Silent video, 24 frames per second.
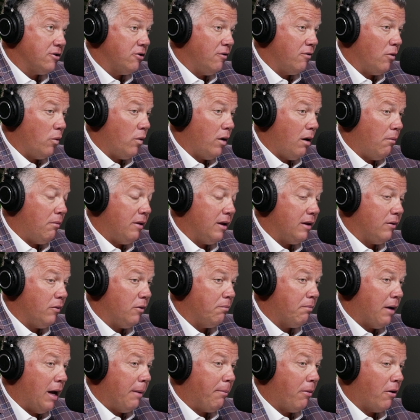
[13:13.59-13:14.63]
overwhelmingly with
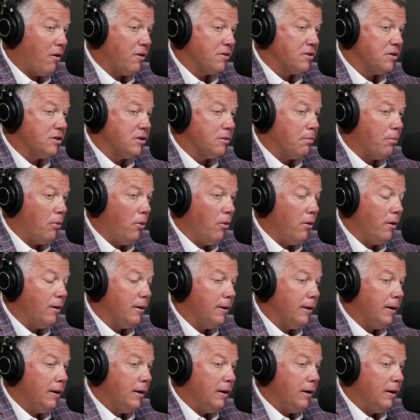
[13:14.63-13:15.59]
bipartisan support,